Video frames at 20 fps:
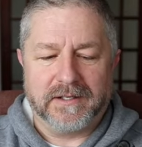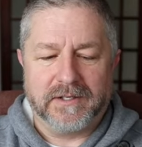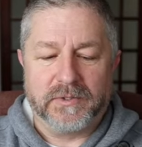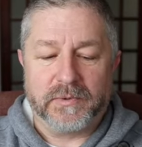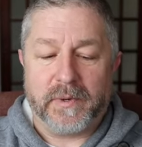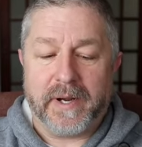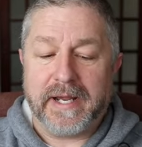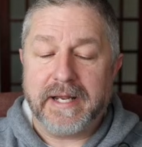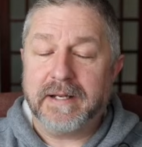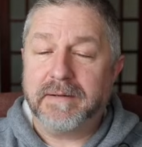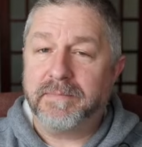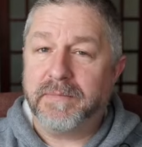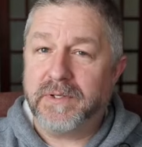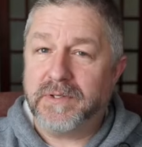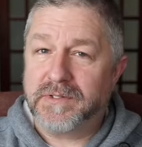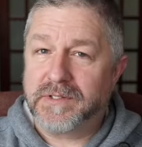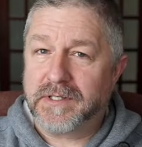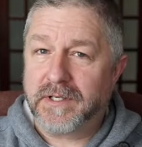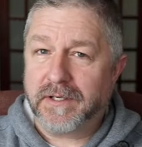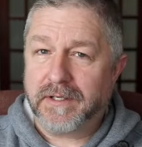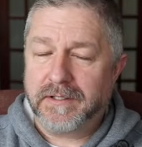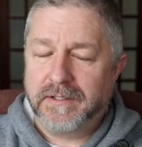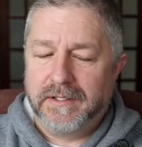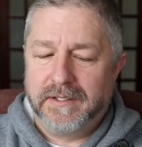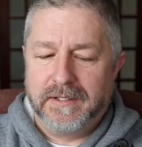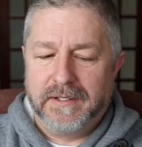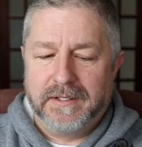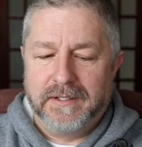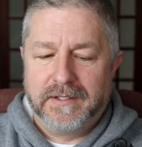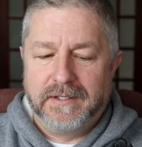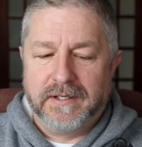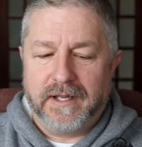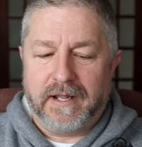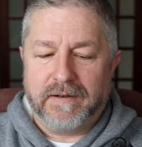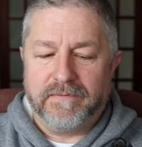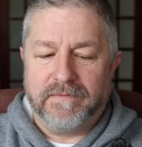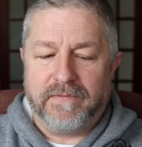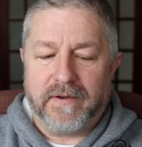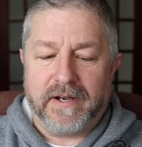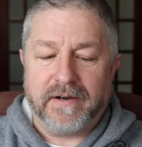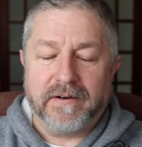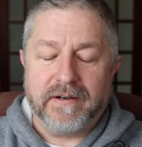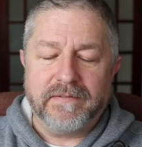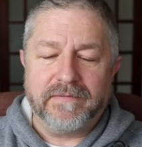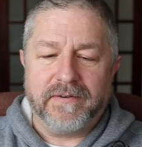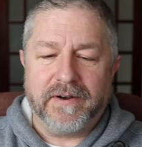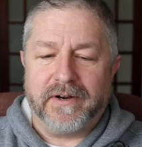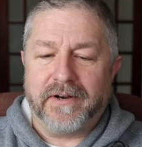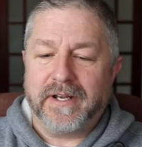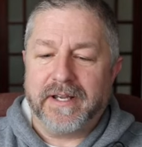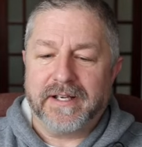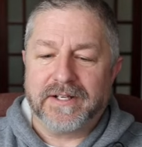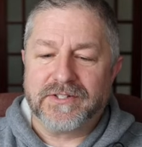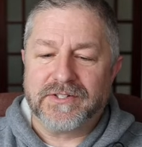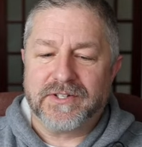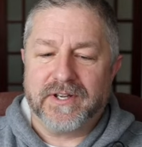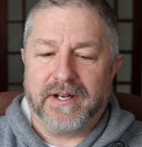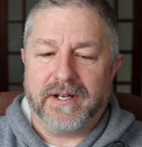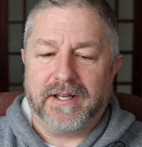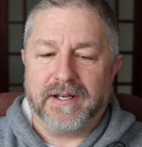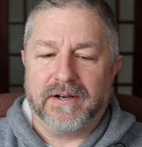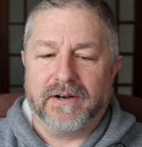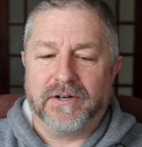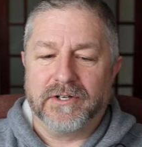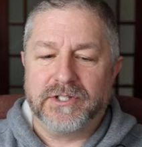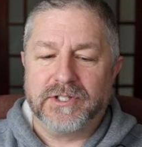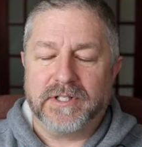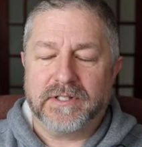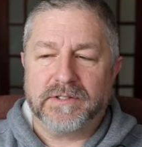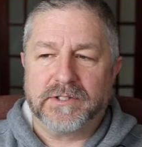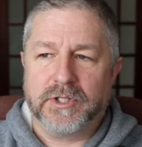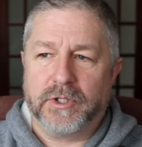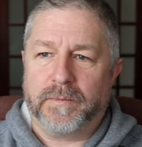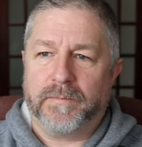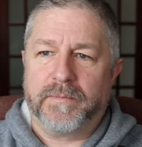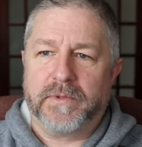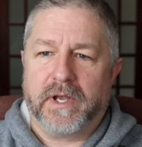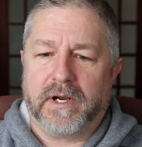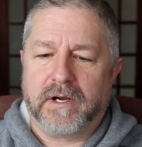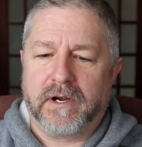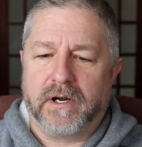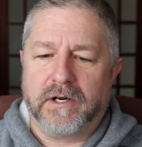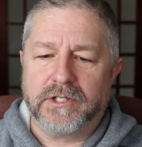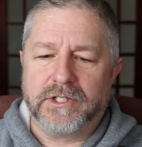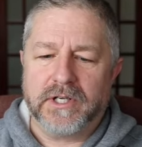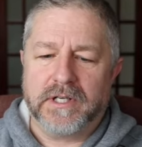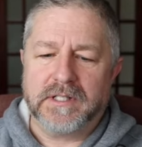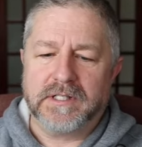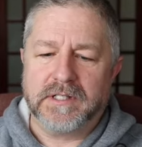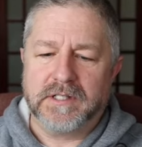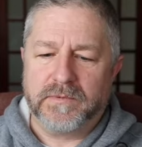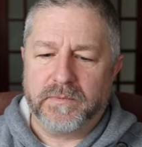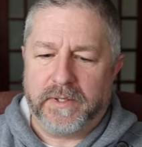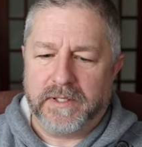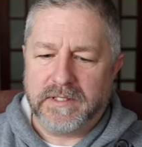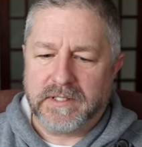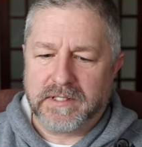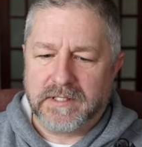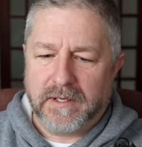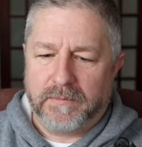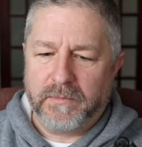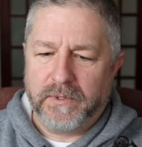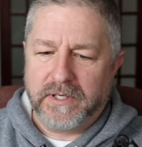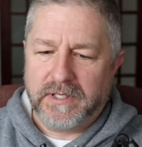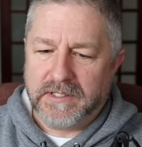Great music and very, very exciting car chase. So a car chase is when someone